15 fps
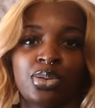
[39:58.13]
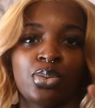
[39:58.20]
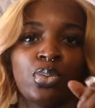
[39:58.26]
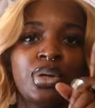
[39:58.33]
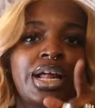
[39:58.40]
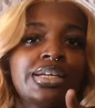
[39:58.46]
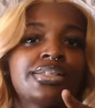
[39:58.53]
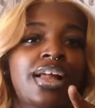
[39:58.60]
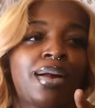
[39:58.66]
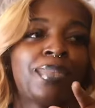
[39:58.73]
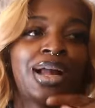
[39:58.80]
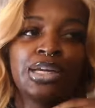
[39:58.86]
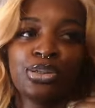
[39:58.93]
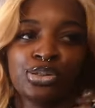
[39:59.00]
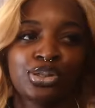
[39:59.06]
When I start
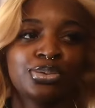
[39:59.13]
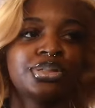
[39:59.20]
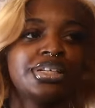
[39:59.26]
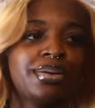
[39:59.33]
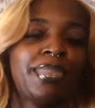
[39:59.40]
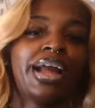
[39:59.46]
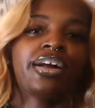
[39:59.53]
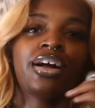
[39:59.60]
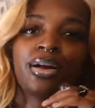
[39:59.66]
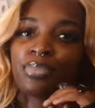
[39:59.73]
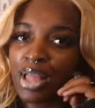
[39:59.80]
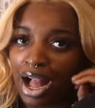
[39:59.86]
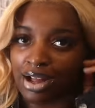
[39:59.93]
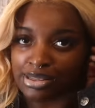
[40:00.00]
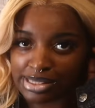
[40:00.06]
my YouTube shit back up,
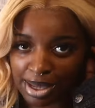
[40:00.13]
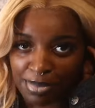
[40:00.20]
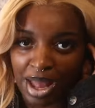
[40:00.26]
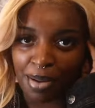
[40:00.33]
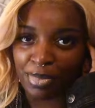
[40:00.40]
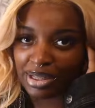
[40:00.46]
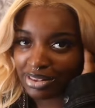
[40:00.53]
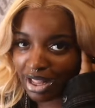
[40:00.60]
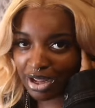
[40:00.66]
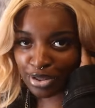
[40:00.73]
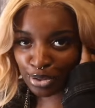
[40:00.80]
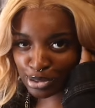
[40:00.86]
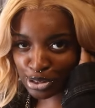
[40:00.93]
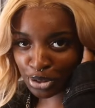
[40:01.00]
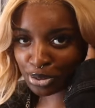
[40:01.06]
y'all can tell me happy birthday on
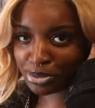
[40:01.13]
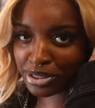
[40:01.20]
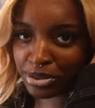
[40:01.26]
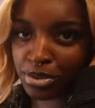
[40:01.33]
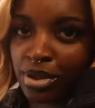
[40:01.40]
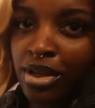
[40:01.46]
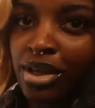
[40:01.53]
YouTube too.